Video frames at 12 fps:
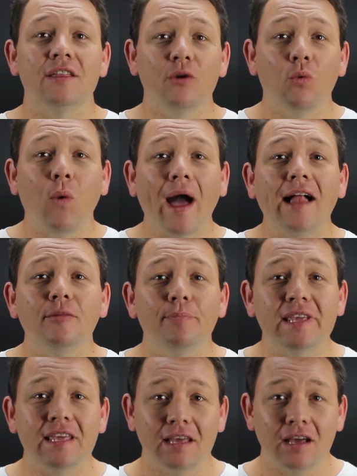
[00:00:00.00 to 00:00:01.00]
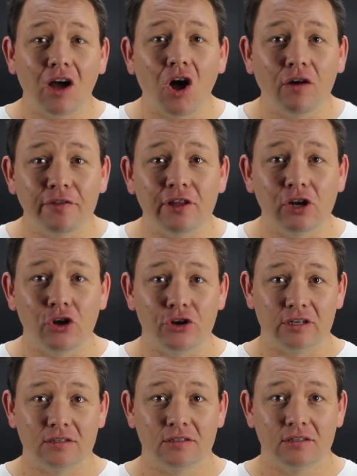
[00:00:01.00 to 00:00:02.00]
the well-being of the
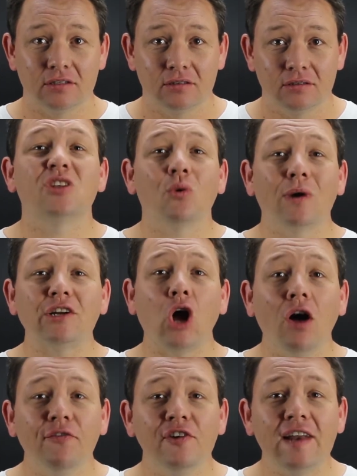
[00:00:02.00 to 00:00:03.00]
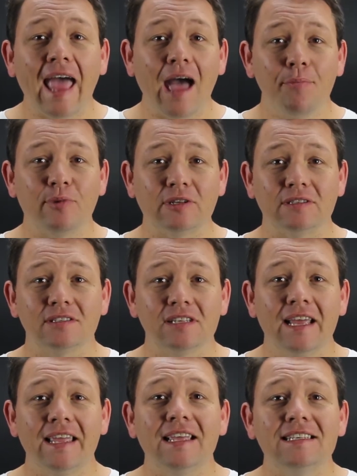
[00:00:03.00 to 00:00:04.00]
learners. So what often happens
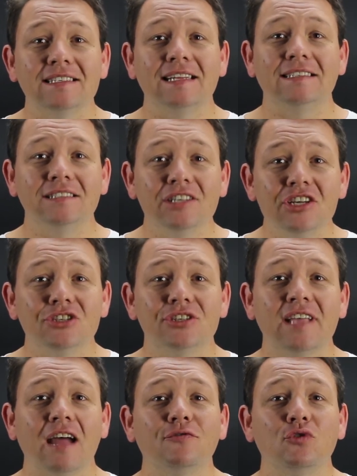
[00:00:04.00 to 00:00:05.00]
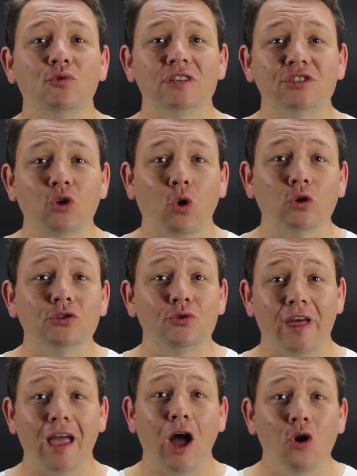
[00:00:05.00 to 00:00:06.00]
is that teachers have to resort to
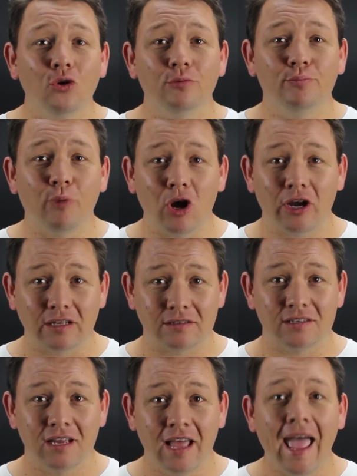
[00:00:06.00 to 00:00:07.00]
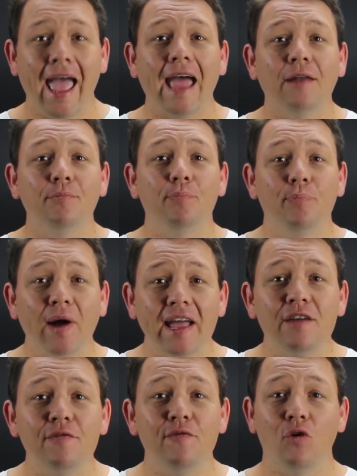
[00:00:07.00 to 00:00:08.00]
their own pockets and
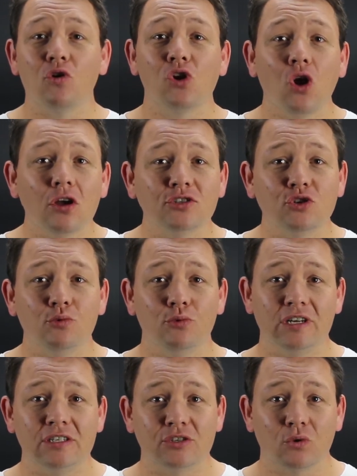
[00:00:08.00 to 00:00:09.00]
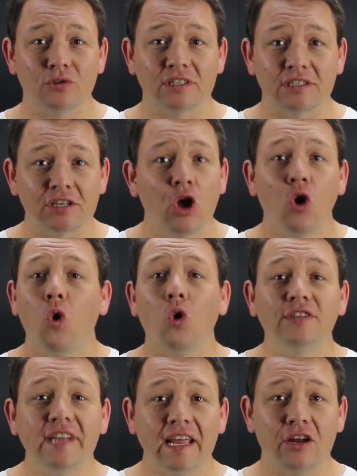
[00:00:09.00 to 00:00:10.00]
pay for classroom resources or
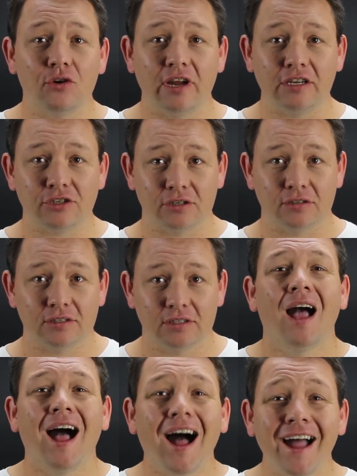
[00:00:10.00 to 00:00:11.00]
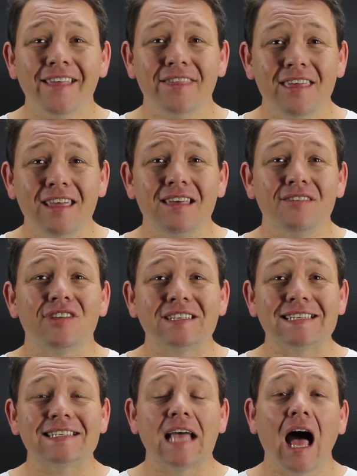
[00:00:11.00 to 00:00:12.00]
decorations. I think this
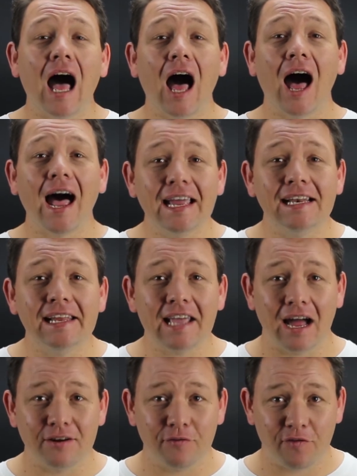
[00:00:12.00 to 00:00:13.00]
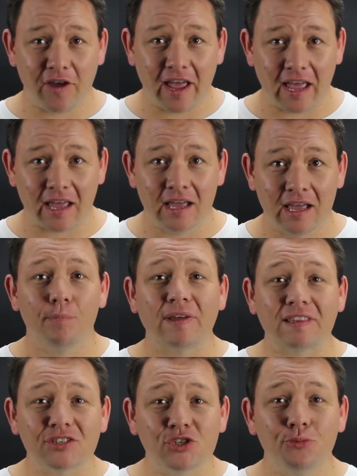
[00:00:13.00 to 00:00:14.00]
is highly unfair, but
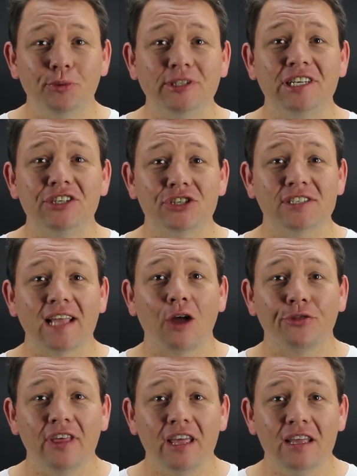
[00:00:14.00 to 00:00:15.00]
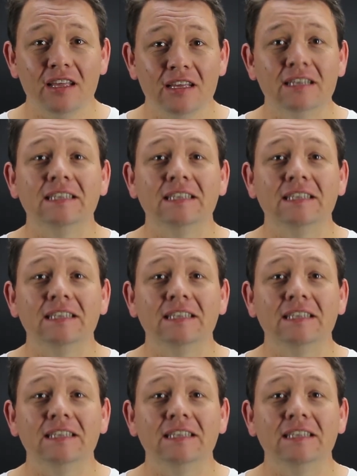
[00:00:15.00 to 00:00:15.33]
the super teachers out there